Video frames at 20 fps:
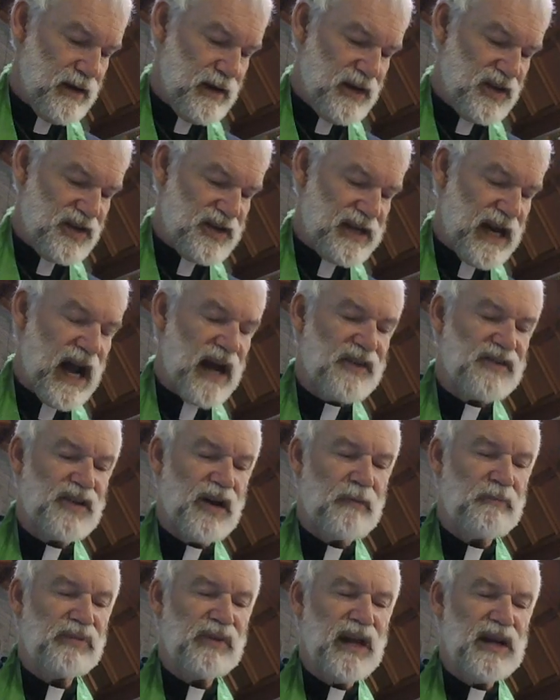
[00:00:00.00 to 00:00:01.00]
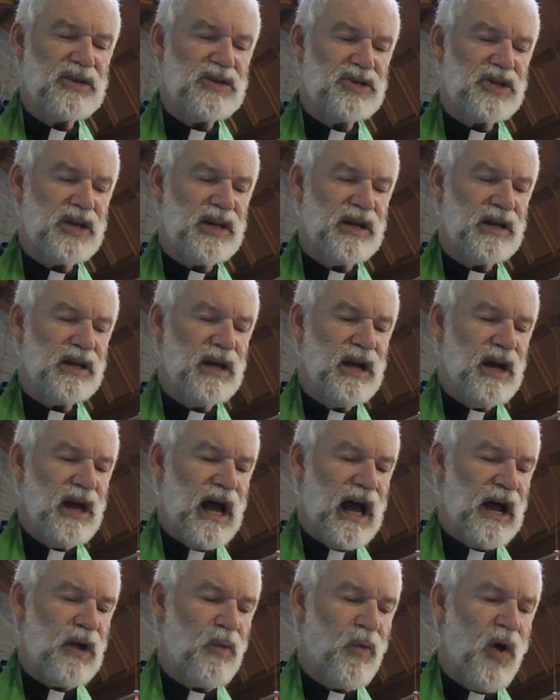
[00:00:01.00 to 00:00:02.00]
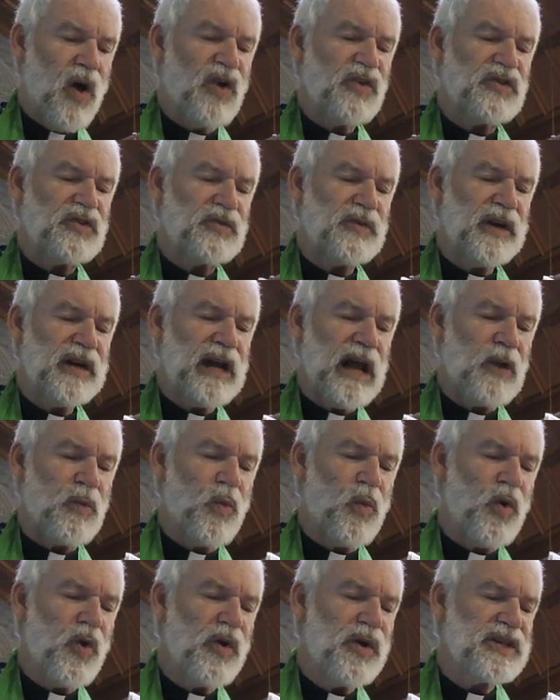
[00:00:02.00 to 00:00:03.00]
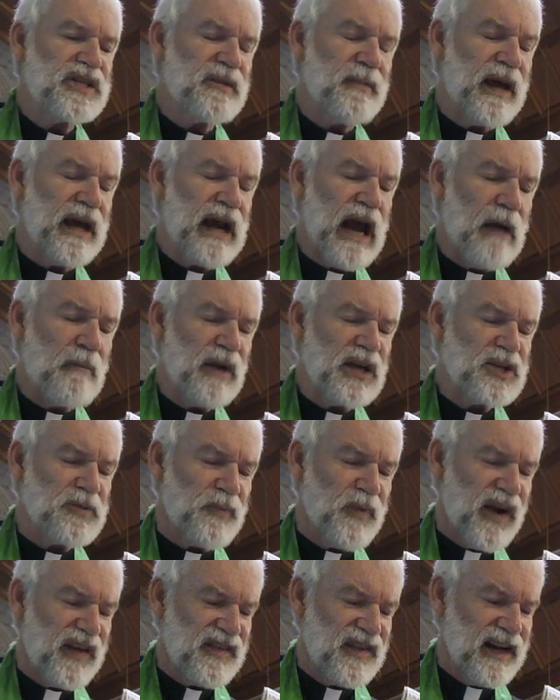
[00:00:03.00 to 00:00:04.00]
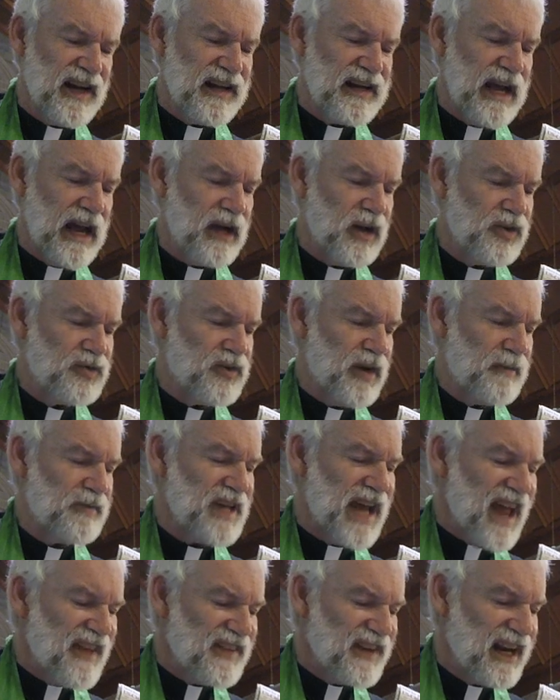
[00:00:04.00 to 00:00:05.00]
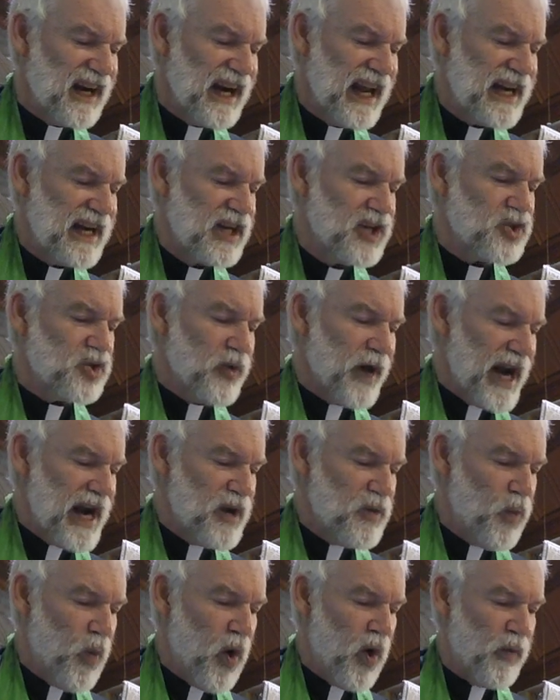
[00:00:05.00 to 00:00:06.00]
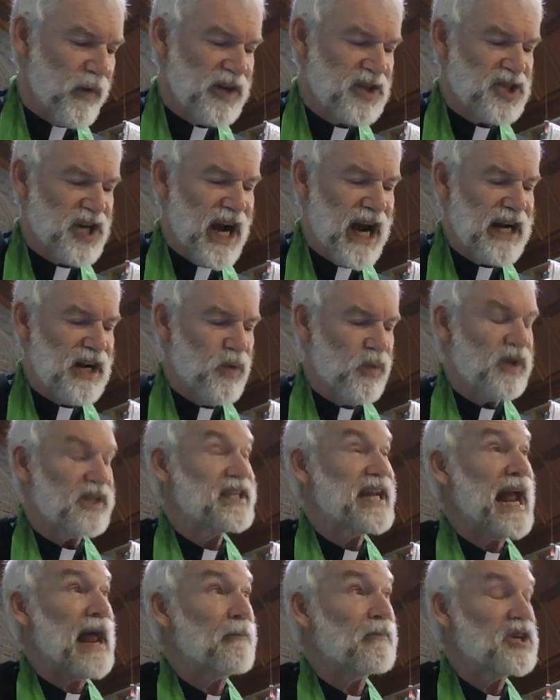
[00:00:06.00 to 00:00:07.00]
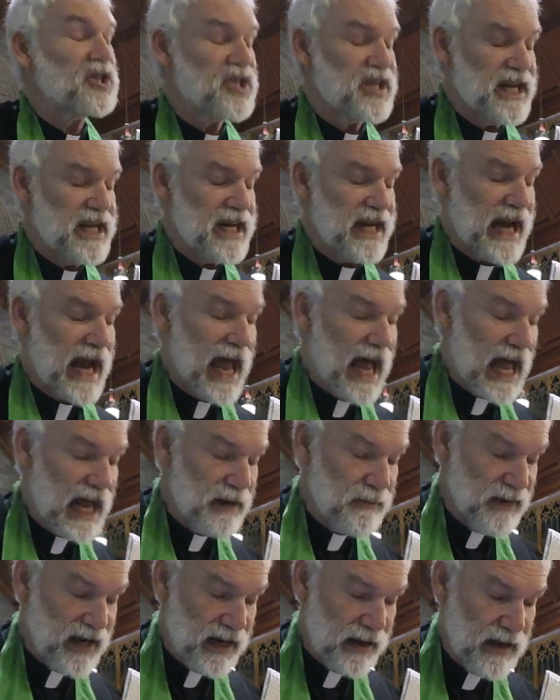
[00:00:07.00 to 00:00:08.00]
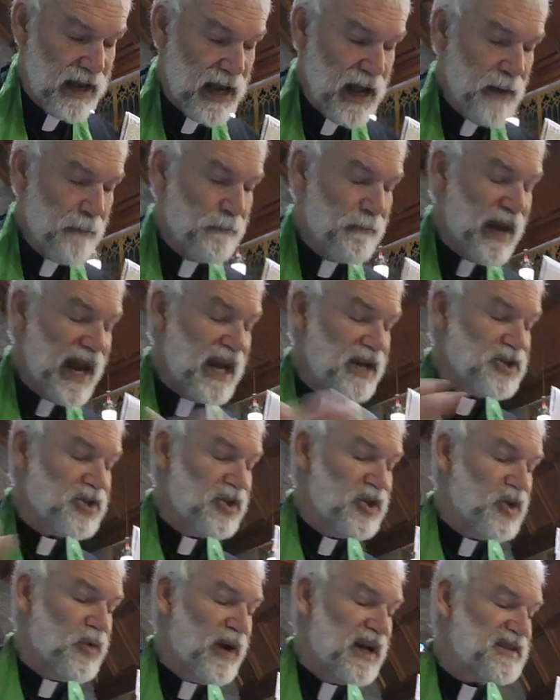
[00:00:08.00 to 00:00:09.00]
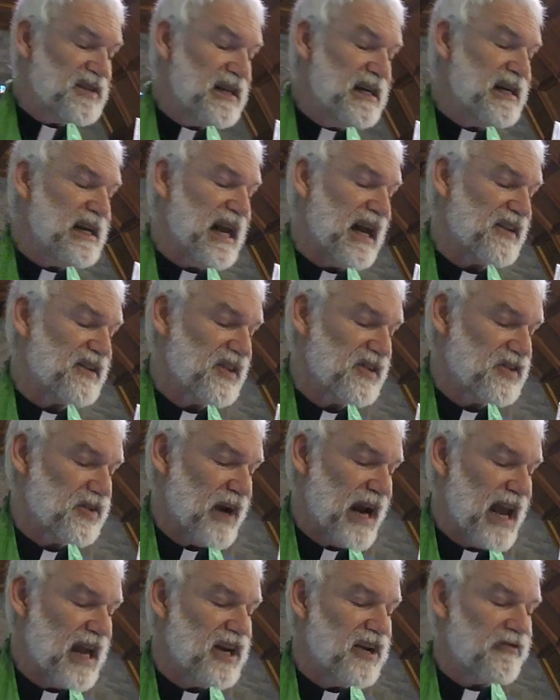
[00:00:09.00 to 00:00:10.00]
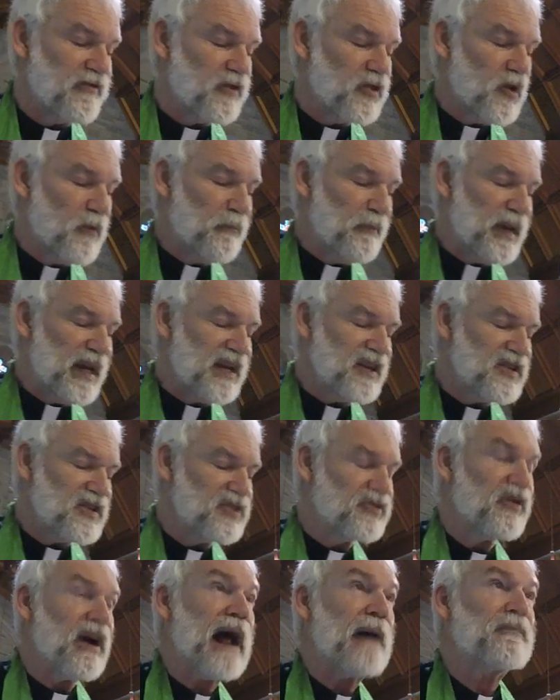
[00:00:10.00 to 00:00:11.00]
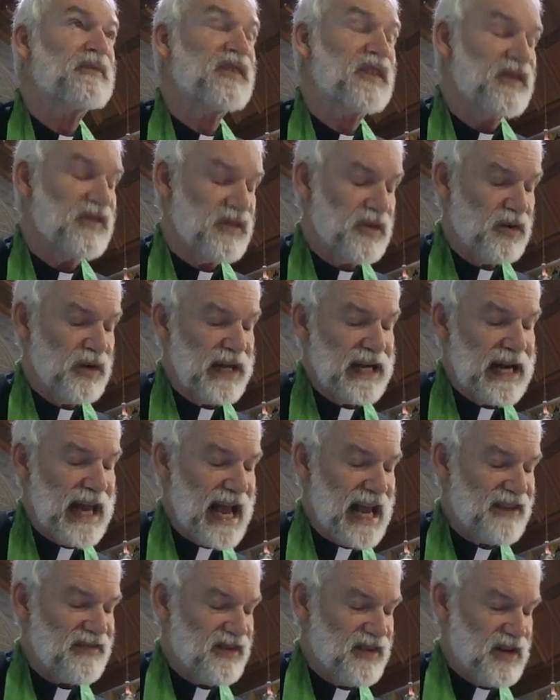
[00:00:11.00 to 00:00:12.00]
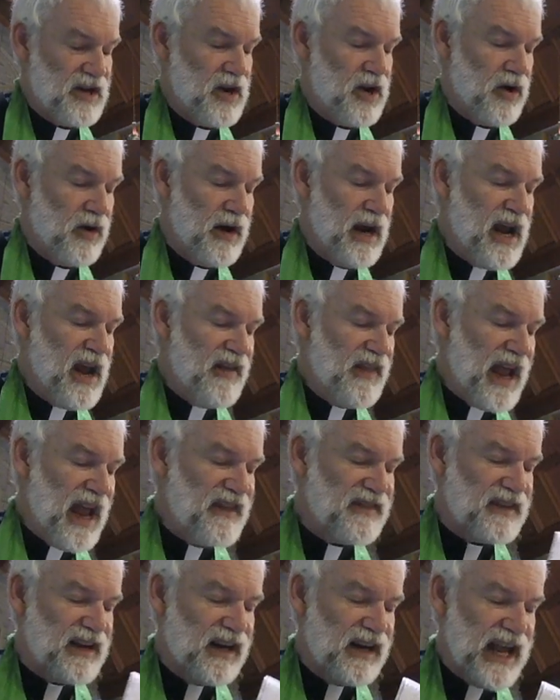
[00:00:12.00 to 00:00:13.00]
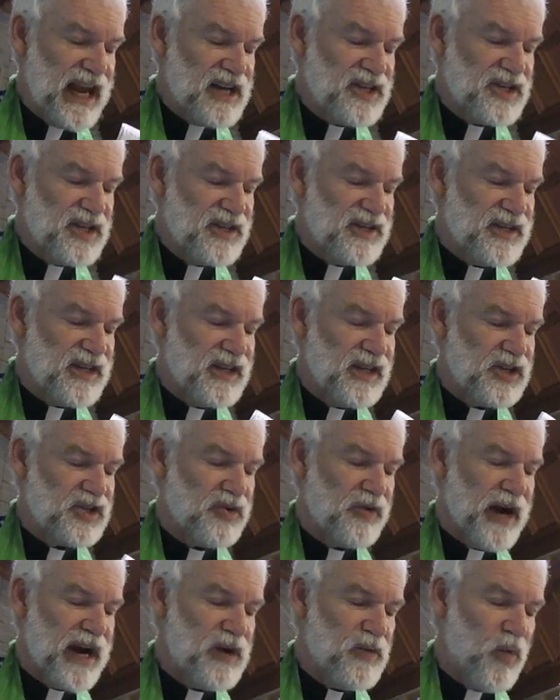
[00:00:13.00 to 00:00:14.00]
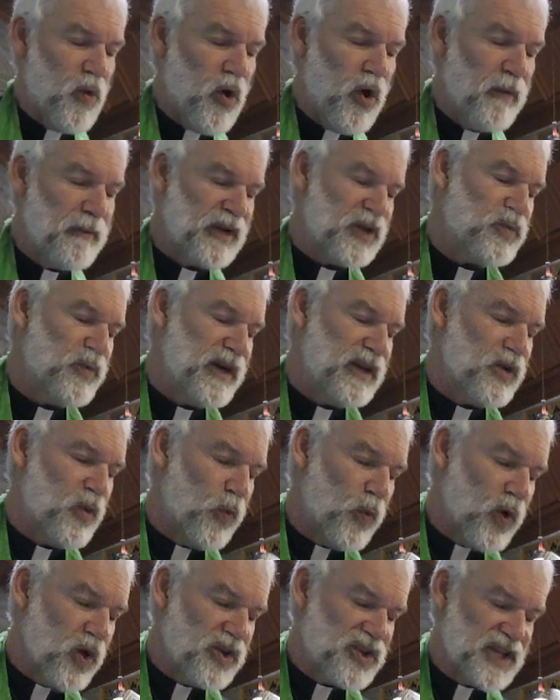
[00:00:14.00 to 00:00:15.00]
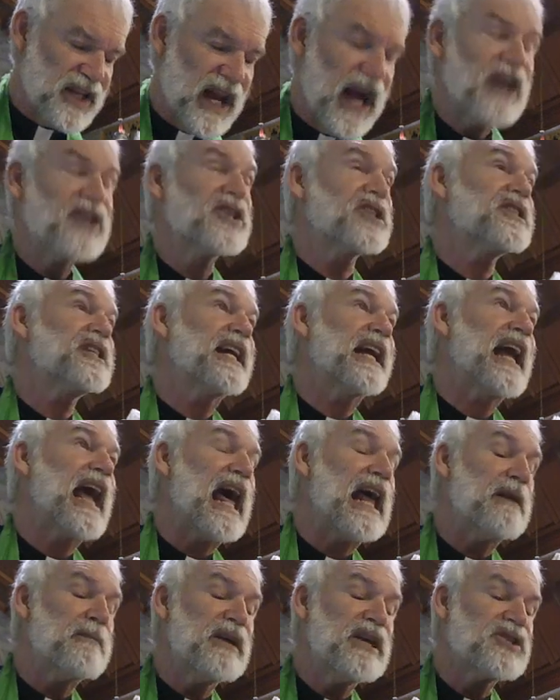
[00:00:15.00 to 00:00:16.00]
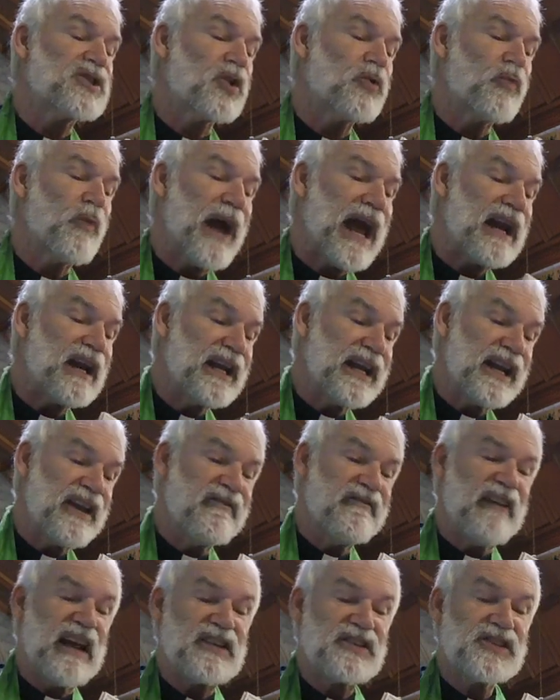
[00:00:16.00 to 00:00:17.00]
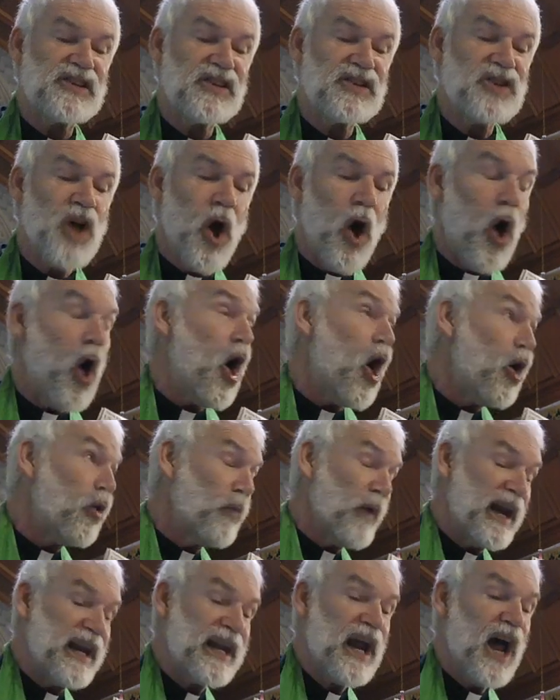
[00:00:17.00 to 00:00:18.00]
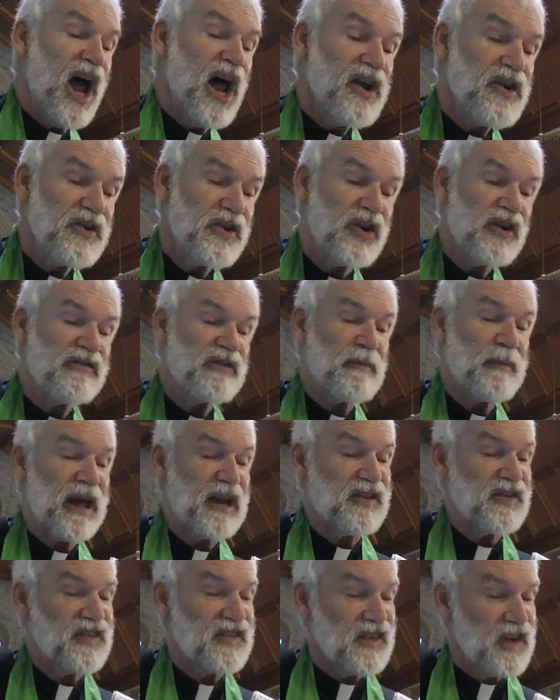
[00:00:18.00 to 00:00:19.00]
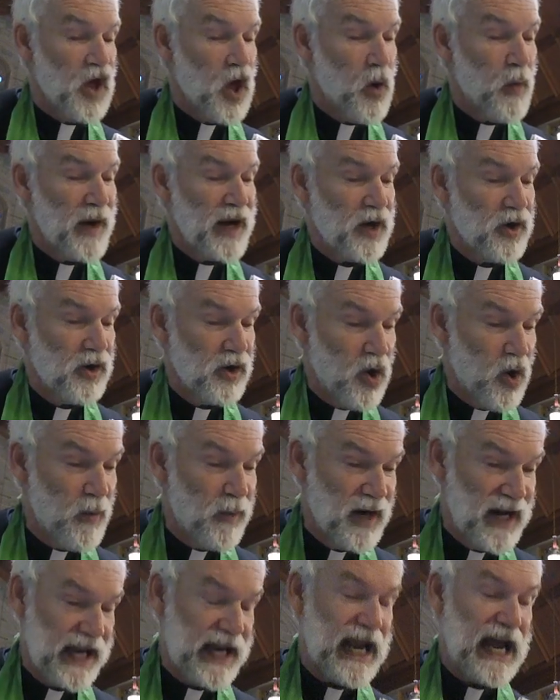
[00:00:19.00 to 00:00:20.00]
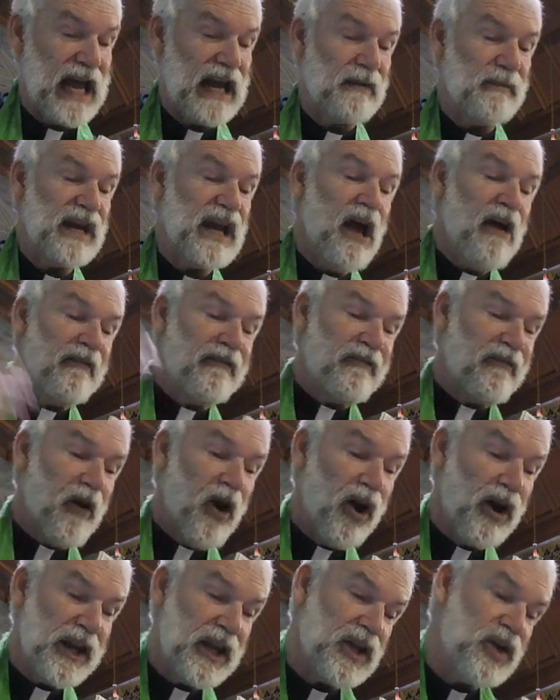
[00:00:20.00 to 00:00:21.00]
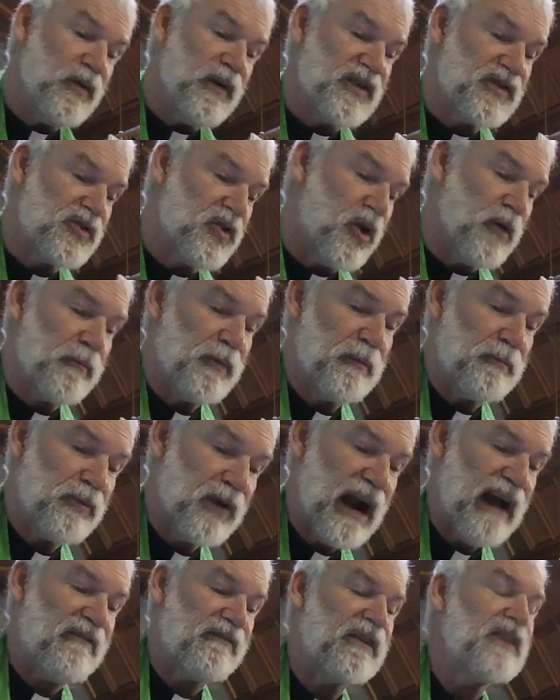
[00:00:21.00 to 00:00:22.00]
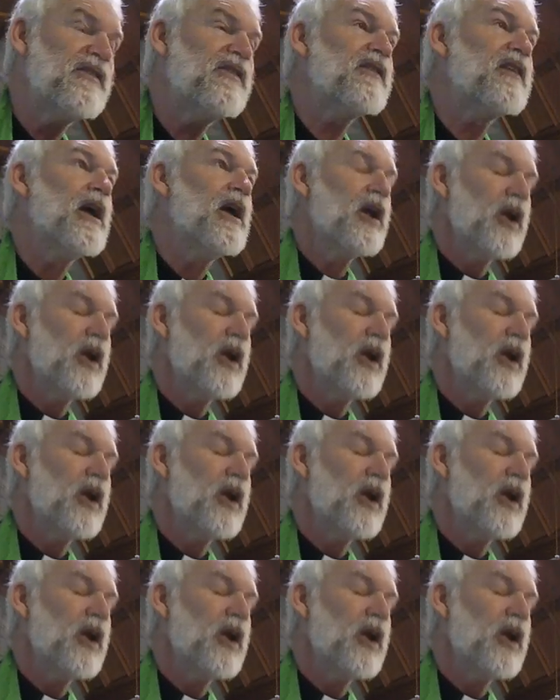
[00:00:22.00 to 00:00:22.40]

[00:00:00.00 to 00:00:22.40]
Stocks are plunging on Wall Street on worries about how much President Donald Trump's escalating trade war with China will damage the economy. Major U.S. indexes are headed for their biggest drop since early last year. The escalations in the trade war between the world's largest economies are rattling investors already unnerved about a slowing global economy, falling U.S. corporate profits.